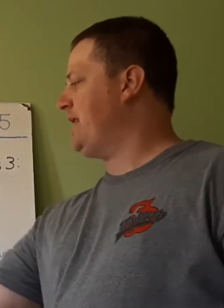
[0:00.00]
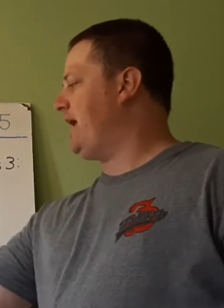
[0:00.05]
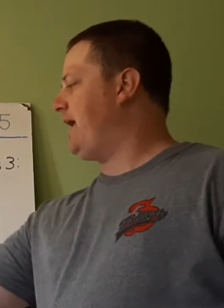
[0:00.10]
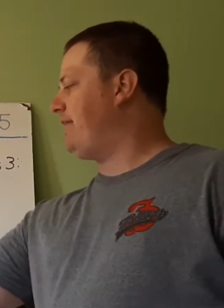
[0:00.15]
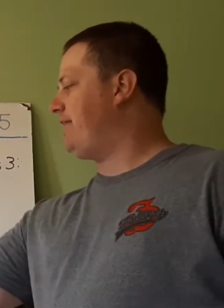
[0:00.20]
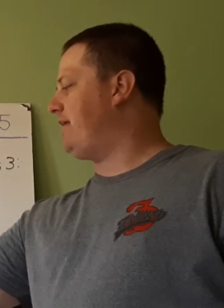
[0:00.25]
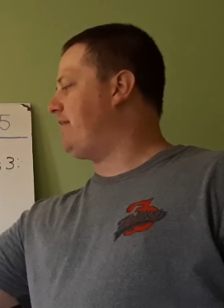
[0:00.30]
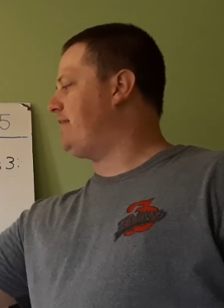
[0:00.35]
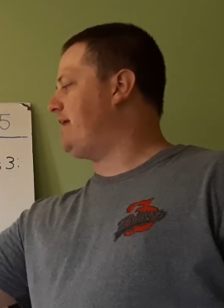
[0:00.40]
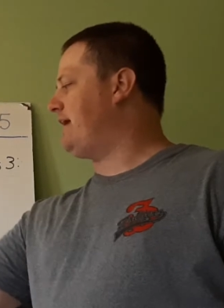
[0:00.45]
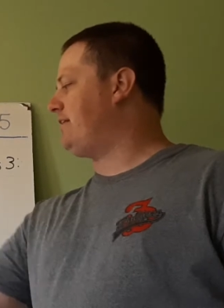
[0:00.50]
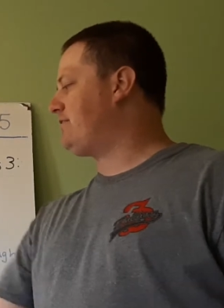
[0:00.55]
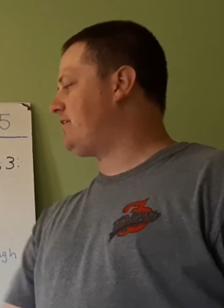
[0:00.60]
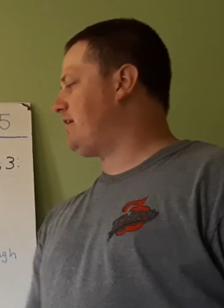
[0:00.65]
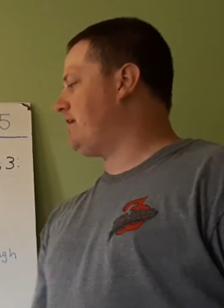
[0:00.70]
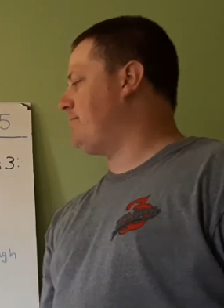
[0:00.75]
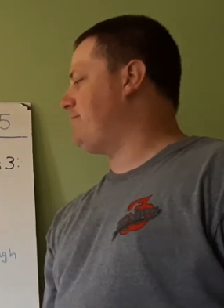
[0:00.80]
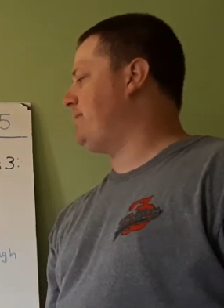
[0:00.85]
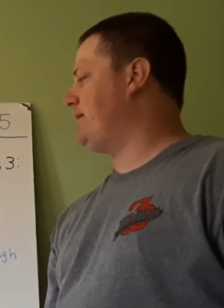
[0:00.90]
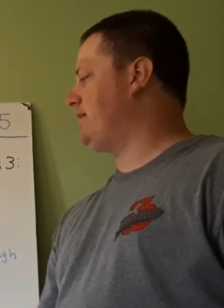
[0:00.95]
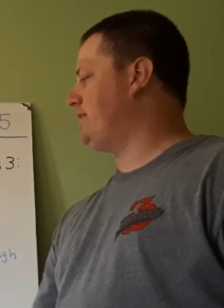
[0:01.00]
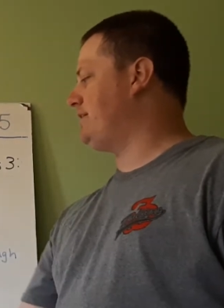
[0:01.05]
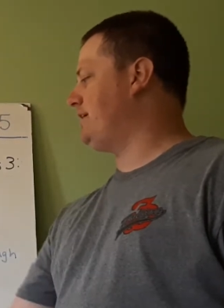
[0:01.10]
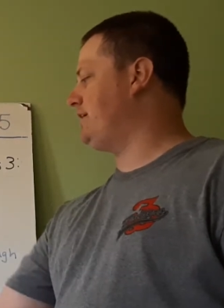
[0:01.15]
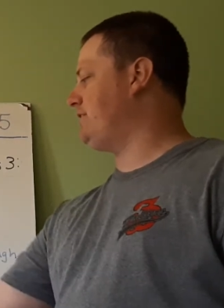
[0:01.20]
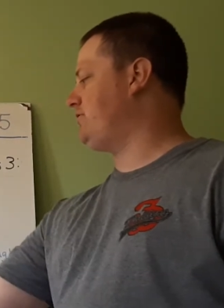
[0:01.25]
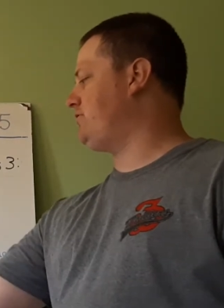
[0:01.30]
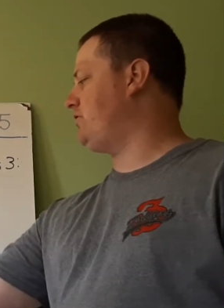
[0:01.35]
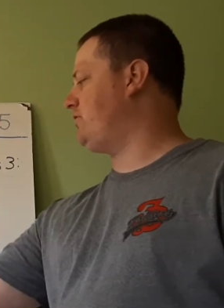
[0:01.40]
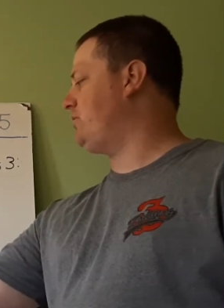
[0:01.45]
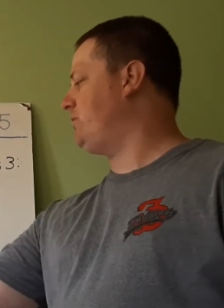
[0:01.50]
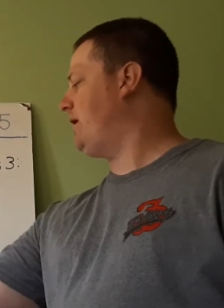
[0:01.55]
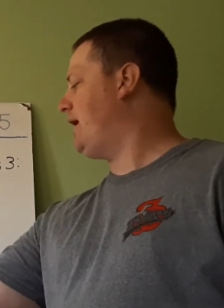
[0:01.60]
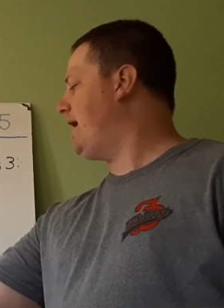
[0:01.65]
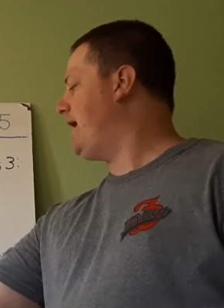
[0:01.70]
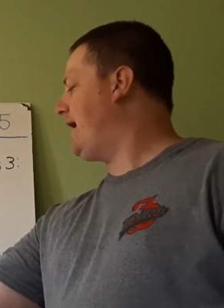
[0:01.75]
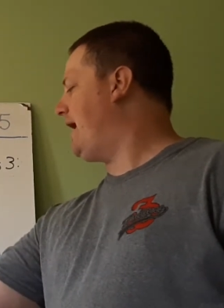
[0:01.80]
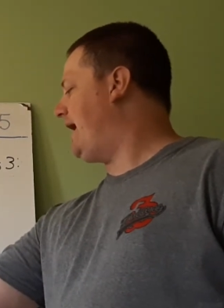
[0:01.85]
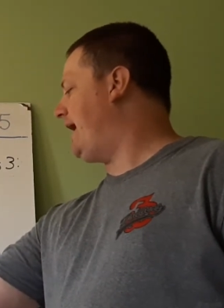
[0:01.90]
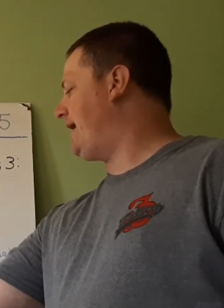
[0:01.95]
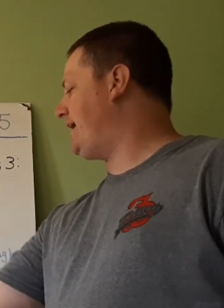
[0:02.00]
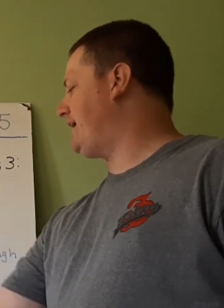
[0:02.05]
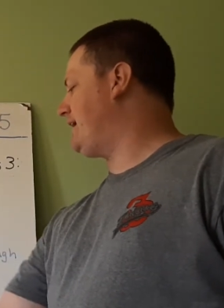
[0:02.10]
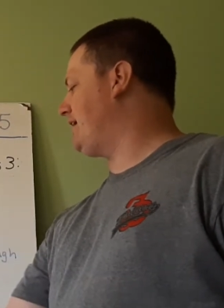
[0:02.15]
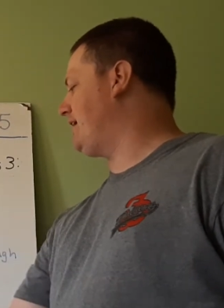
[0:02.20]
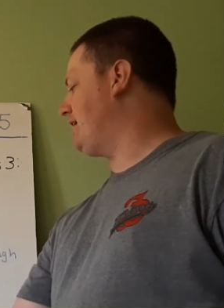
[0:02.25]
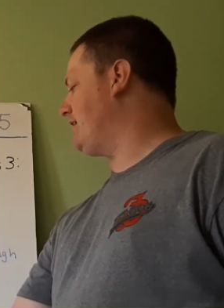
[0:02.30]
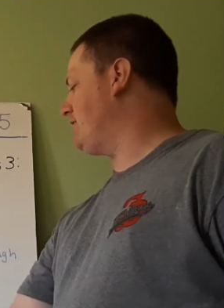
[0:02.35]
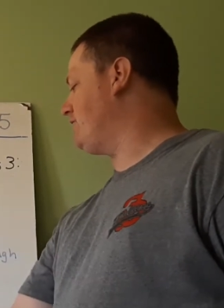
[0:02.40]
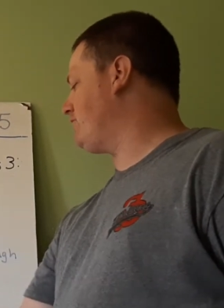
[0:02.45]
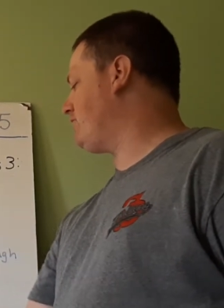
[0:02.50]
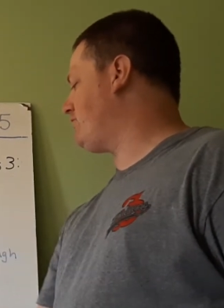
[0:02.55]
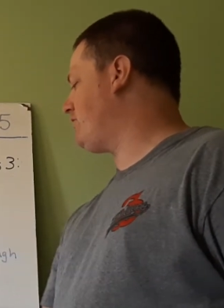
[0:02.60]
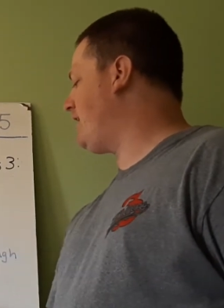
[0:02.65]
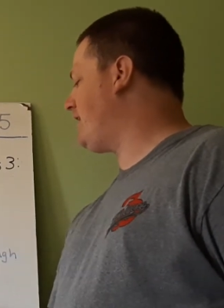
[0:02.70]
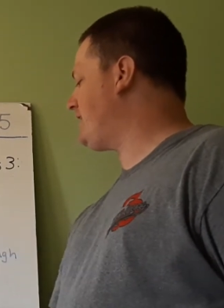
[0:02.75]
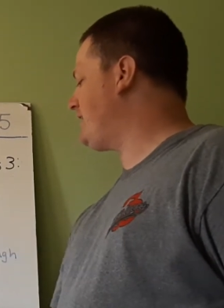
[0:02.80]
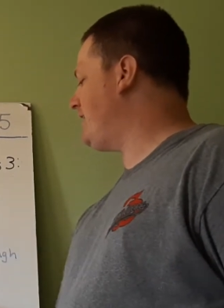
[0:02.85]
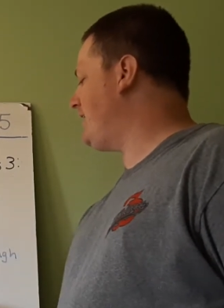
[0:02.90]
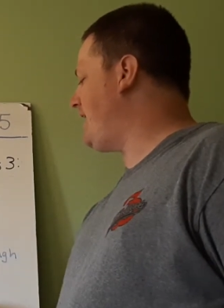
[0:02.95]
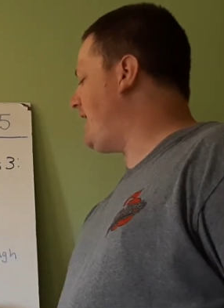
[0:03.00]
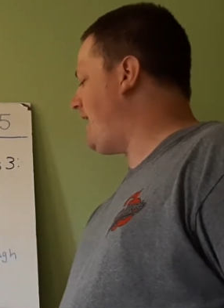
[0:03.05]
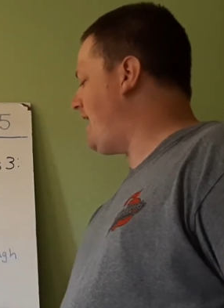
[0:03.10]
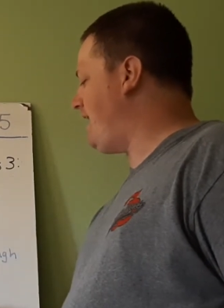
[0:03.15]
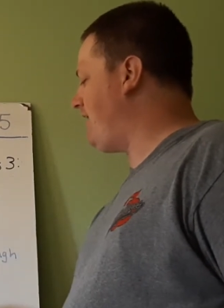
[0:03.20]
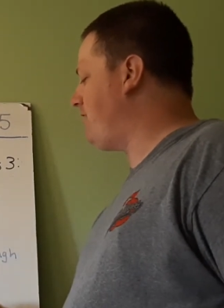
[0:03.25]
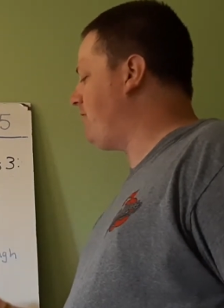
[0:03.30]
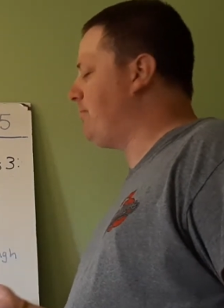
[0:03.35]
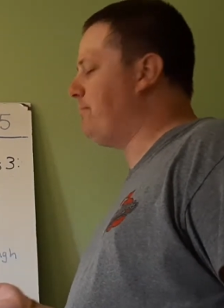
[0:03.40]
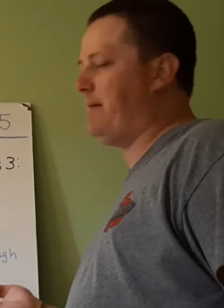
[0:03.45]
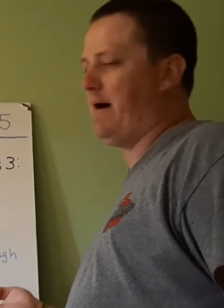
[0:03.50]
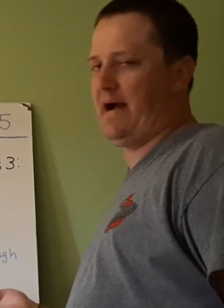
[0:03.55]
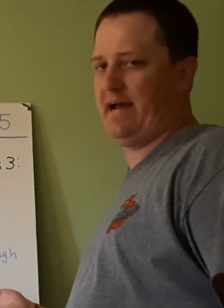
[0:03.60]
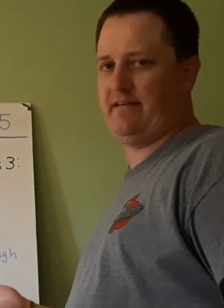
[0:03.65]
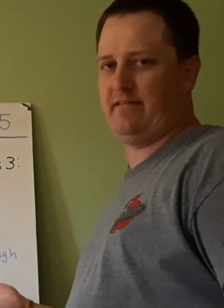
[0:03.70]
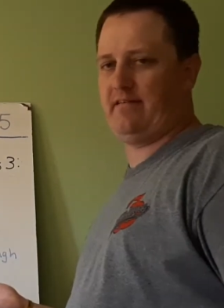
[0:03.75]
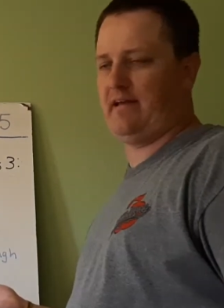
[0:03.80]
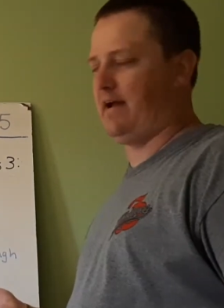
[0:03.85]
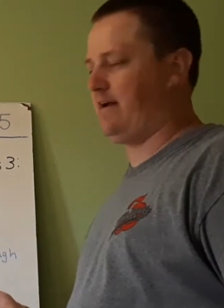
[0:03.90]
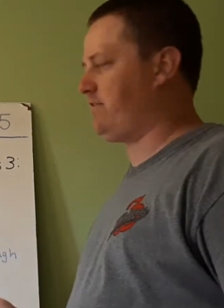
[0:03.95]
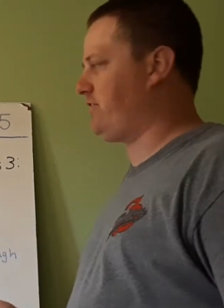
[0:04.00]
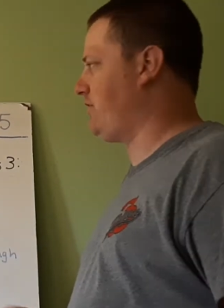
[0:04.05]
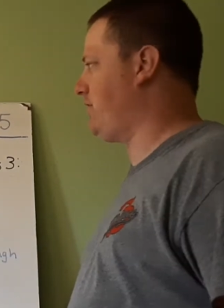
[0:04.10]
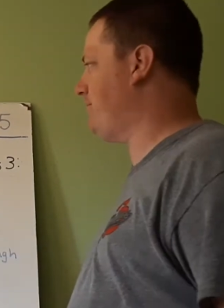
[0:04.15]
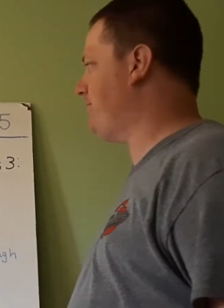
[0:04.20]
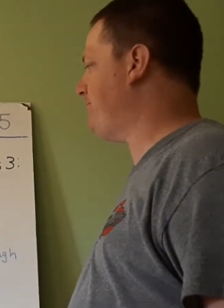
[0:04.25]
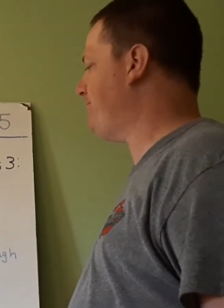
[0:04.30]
And then that's going to build into: I can construct an angle bisector.